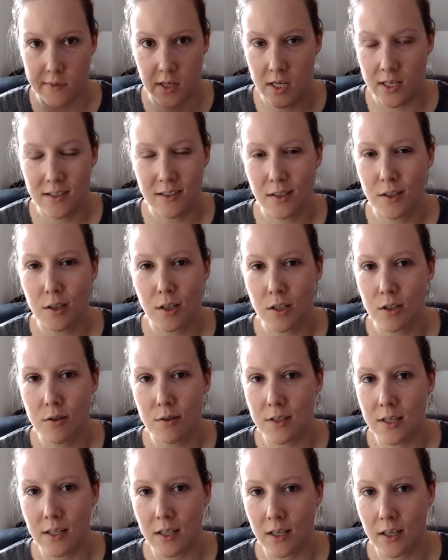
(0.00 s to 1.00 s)
You can use
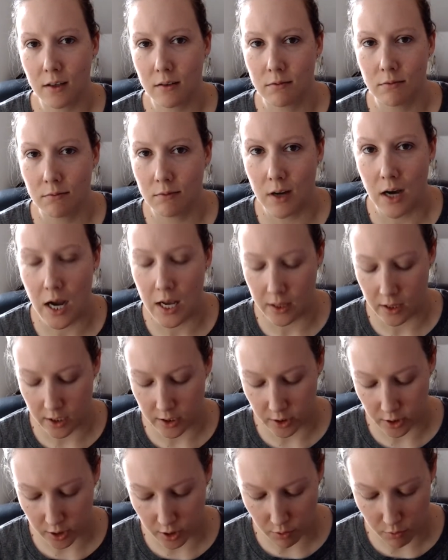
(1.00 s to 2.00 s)
any
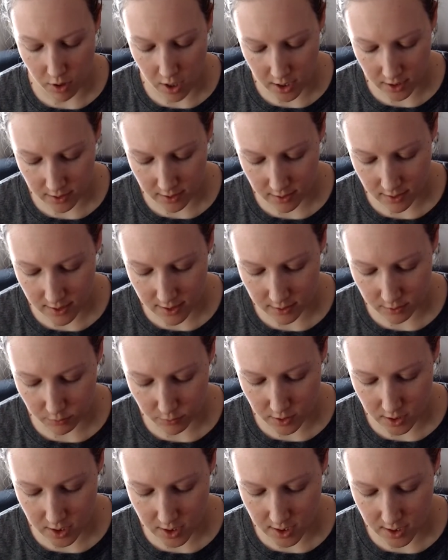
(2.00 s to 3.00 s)
eyeliner you want. This
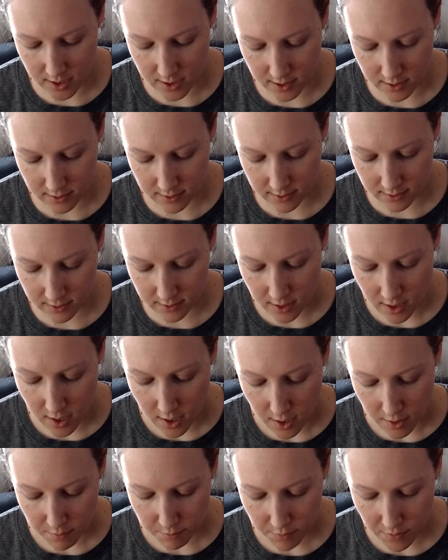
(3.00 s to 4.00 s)
one is
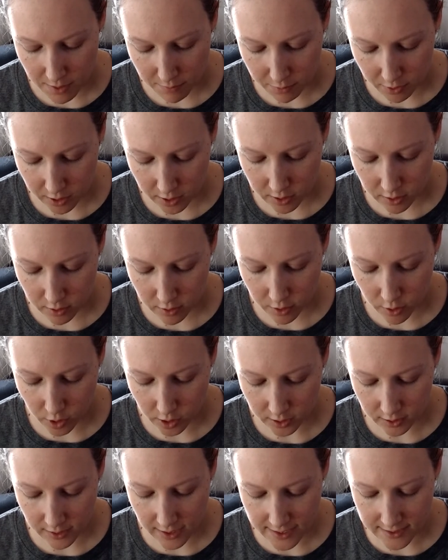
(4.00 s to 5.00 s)
Maybelline New
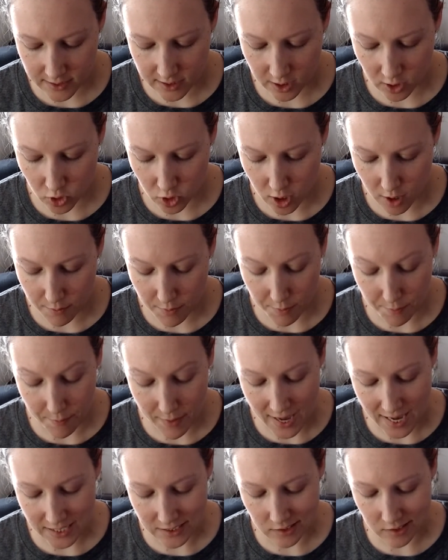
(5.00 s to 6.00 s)
York Lasting Drama
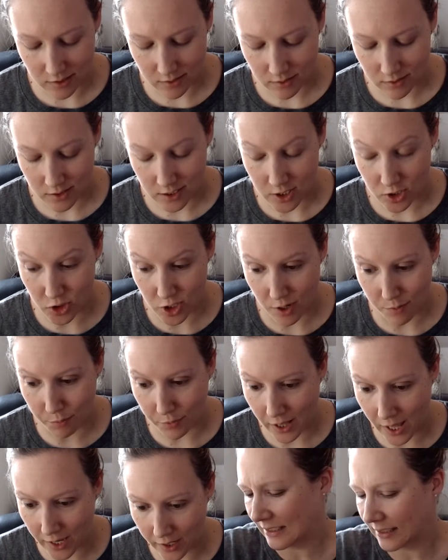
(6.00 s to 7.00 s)
Matte in Jet
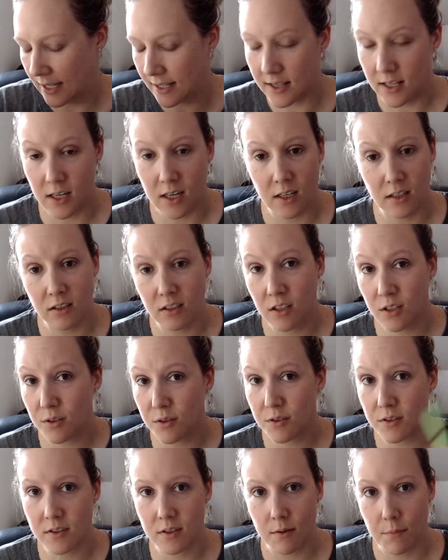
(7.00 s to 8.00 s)
Black. And then I'll
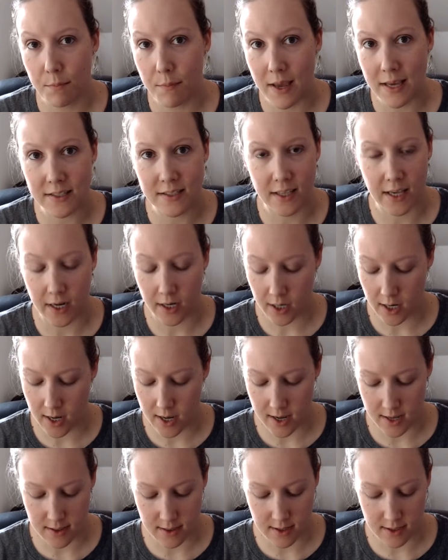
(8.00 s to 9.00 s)
use mascara,
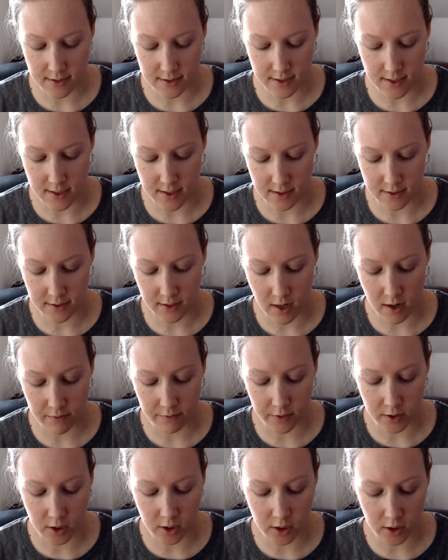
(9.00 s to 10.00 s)
and this is
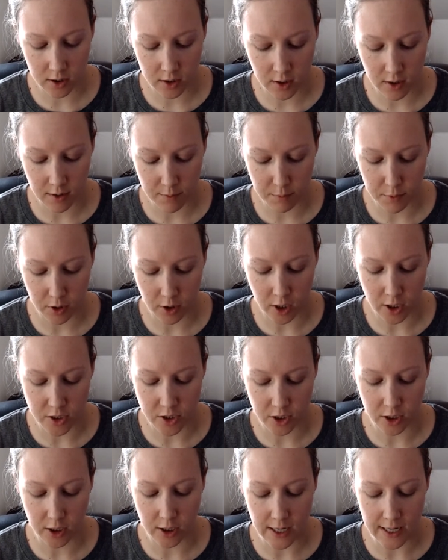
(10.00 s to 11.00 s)
CoverGirl Clump
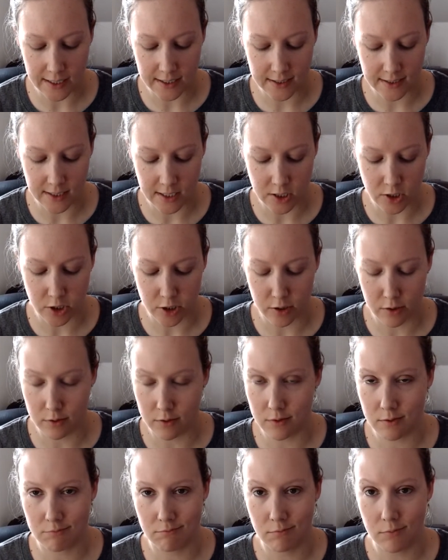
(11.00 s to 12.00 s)
Crusher
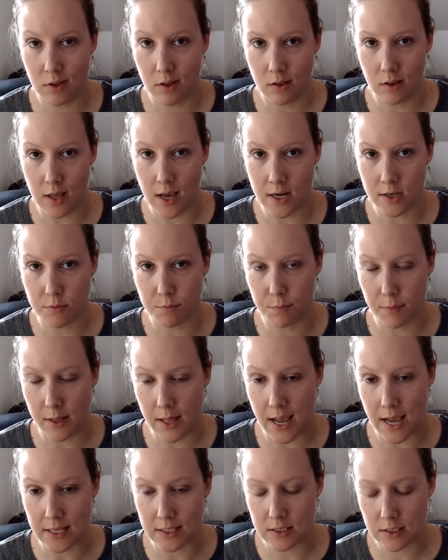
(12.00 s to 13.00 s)
Extensions Lash
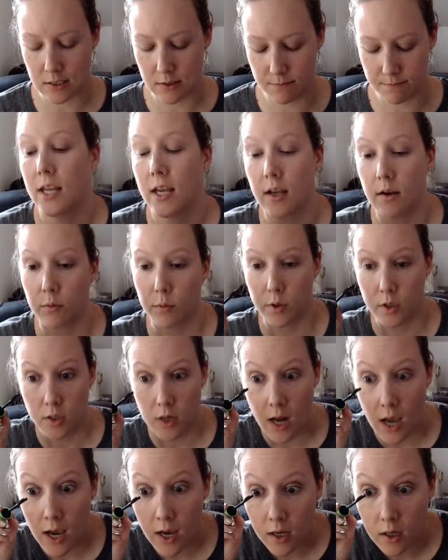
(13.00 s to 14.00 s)
Blast. We're
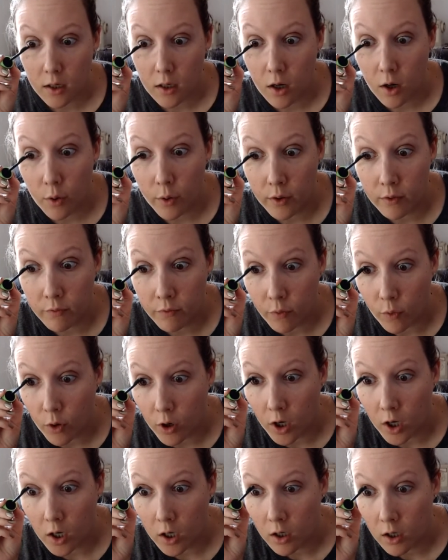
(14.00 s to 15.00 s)
not going
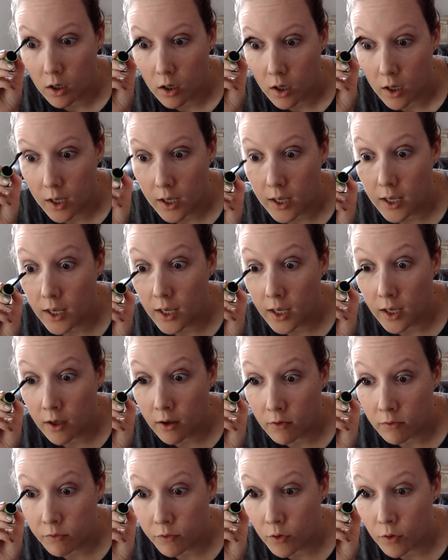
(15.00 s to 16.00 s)
for a
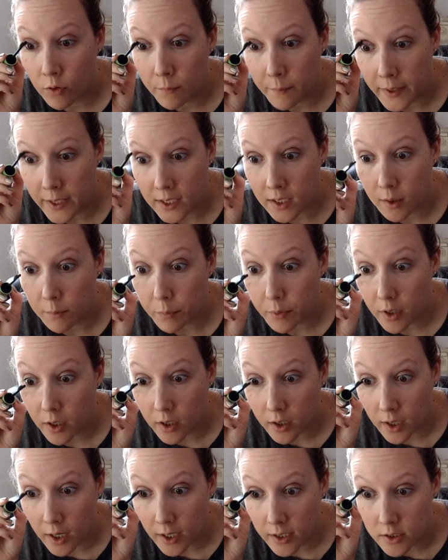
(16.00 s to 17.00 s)
full makeup look.
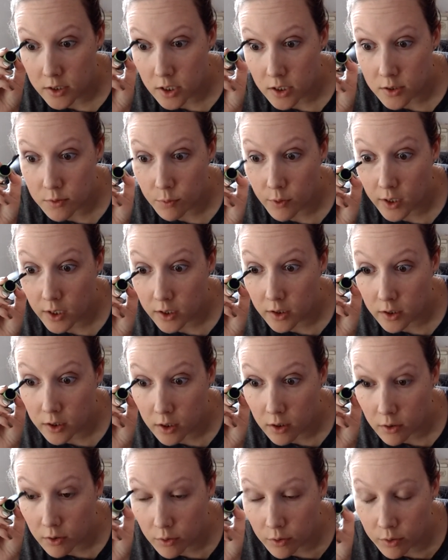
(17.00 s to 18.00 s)
I just want
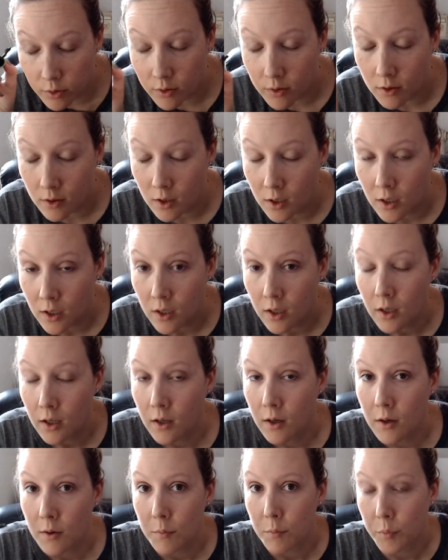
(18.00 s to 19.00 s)
to
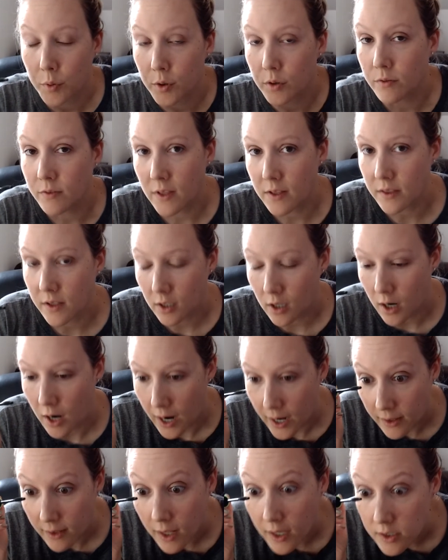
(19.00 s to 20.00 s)
prove that there are
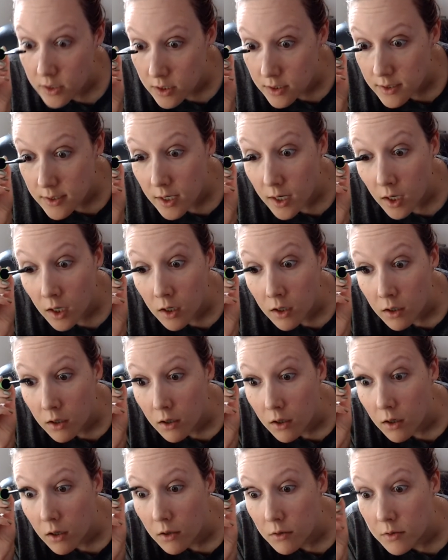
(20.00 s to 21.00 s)
eyelashes there.
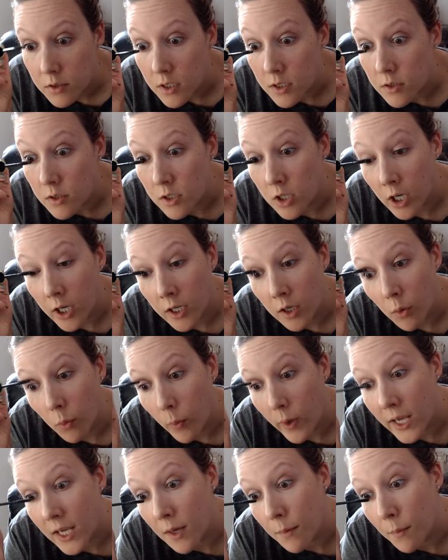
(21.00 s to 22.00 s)
Just trying to
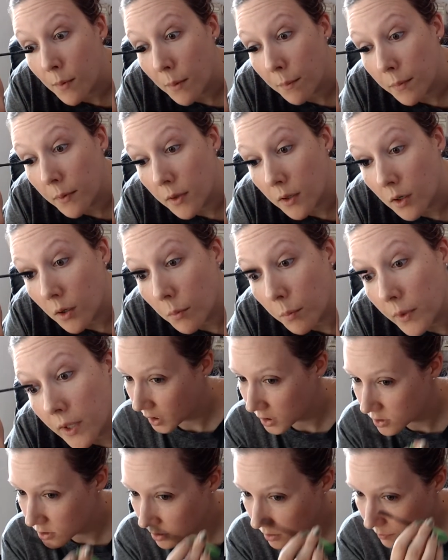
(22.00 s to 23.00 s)
wake them up a little bit.
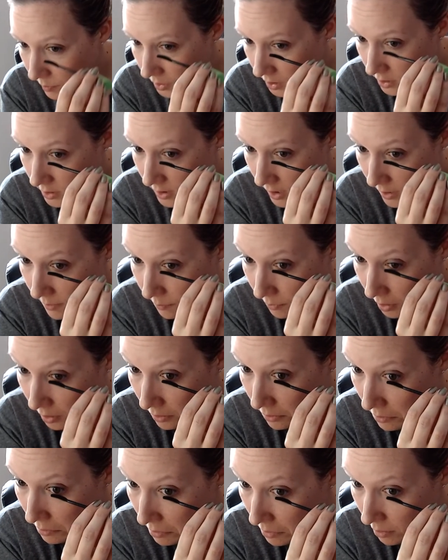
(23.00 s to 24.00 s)
Should have put a timer.
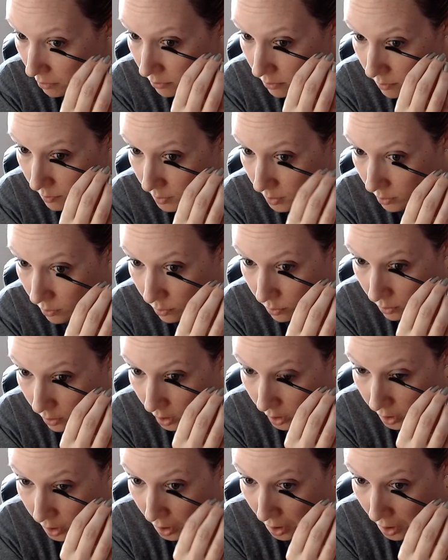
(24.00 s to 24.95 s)
That would have been a cool idea.